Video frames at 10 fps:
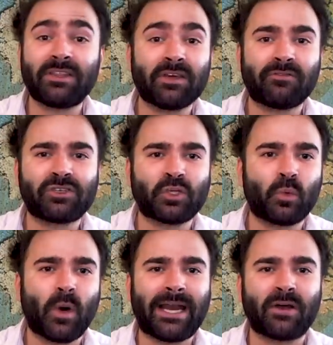the official
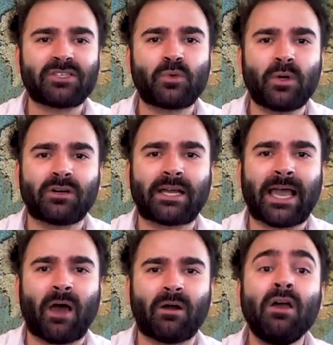White House Twitter
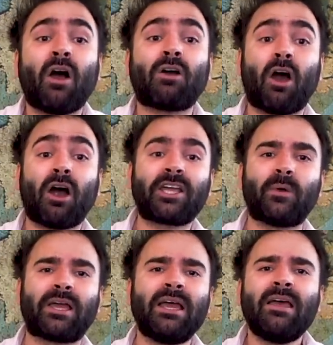account, are
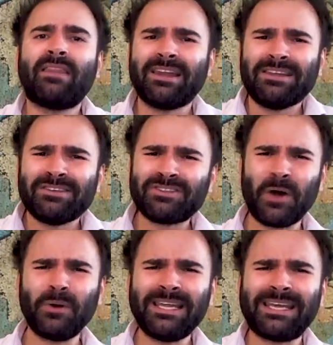arguing that it
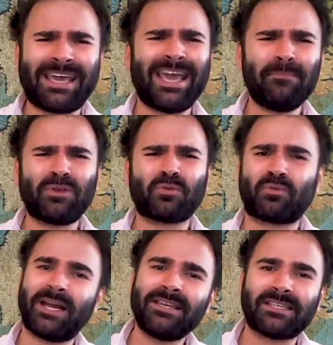totally can't be
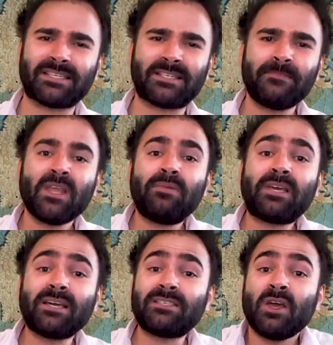racist
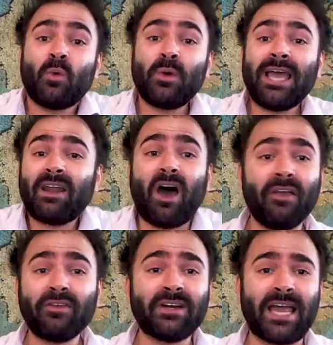because we had
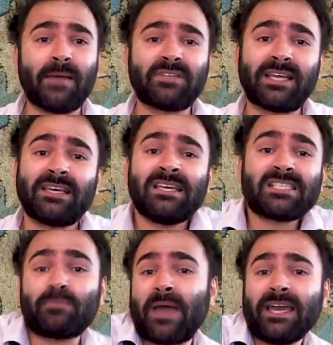other names like
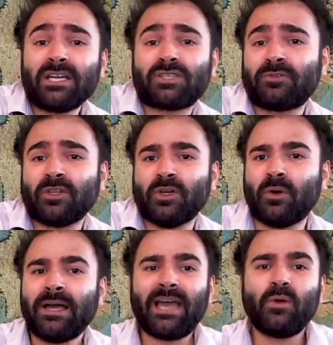Spanish
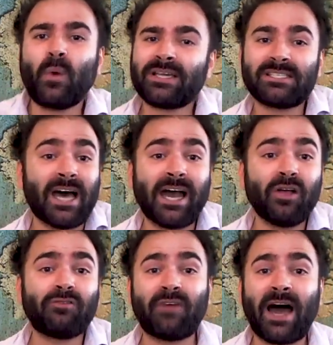flu and West
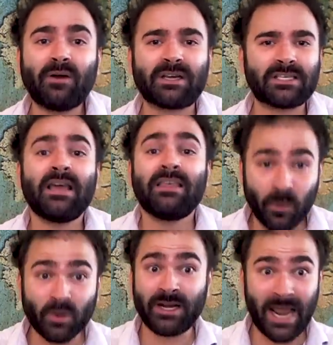Nile virus
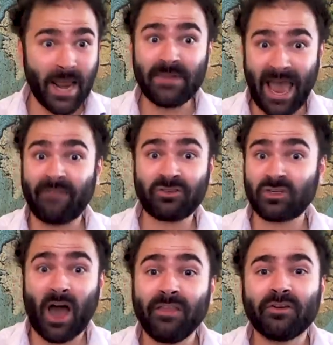that were named
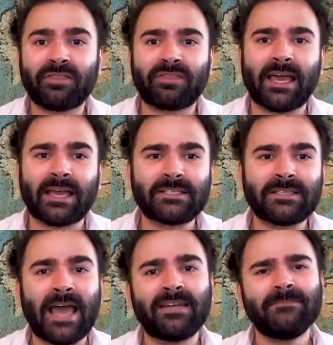after other things.
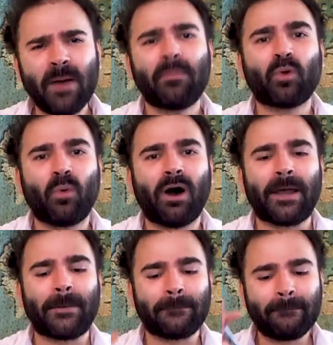And number
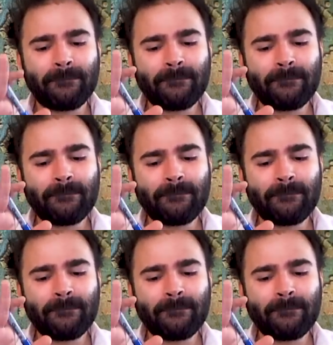one,